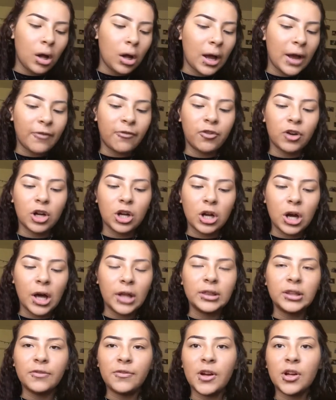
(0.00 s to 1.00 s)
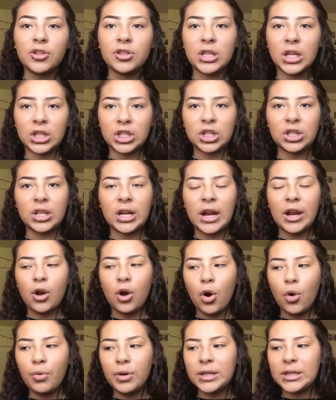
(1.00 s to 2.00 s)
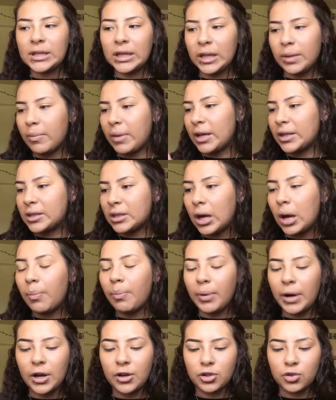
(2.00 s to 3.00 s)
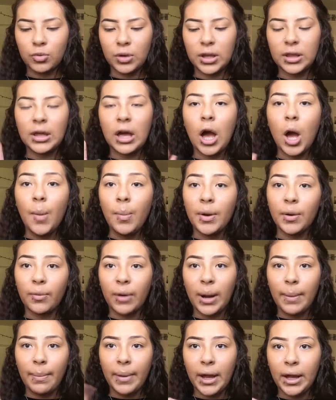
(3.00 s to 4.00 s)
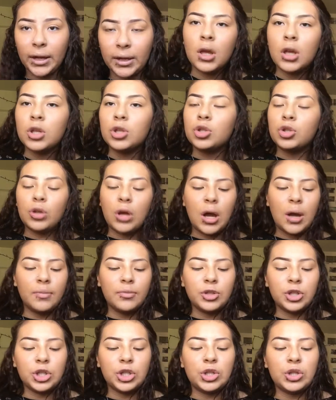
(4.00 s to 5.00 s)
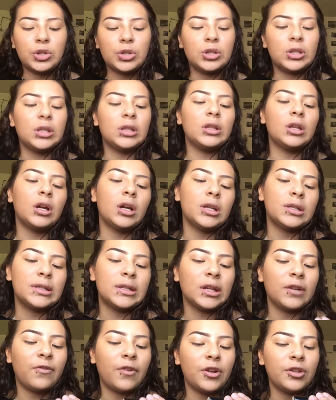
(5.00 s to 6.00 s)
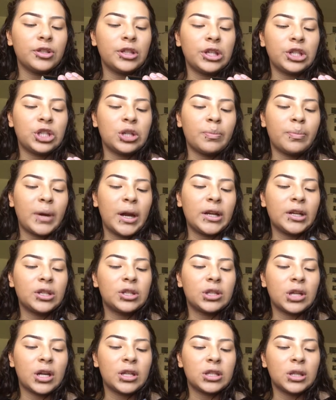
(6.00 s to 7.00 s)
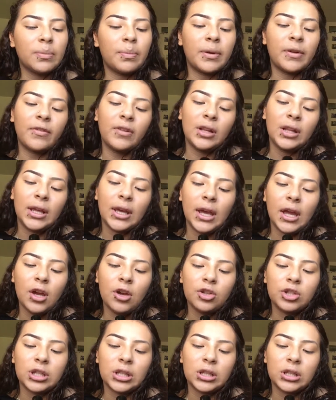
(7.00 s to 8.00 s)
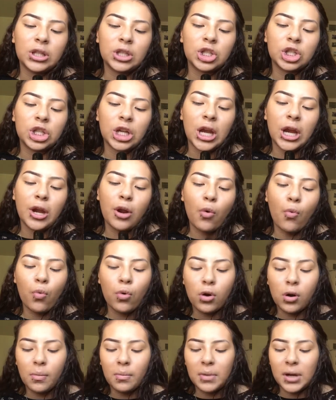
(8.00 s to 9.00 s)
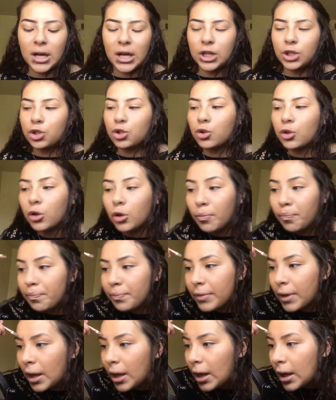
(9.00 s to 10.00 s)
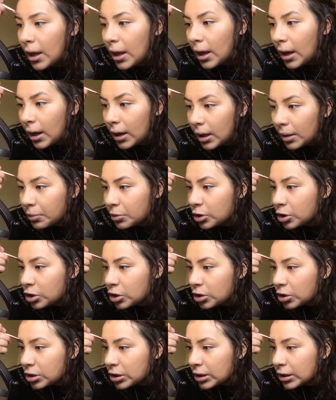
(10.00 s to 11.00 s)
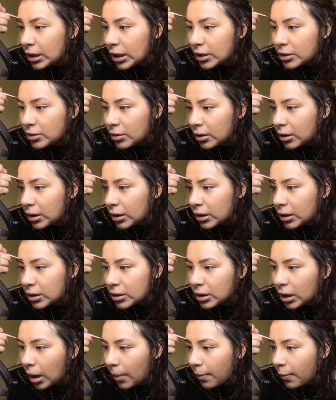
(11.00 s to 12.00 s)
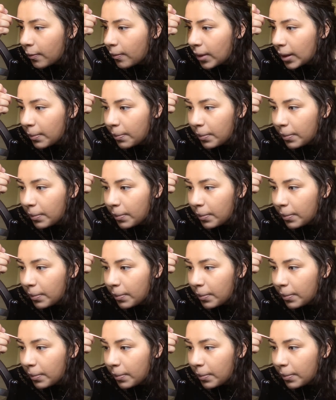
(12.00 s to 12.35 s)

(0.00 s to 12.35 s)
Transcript: I forgot the foundation that I always clean my top brows with. I'll be right back. So I'm just using the stick foundation by Anastasia Beverly Hills in the shade Warm Natural, and I'm just using that to clean the top of my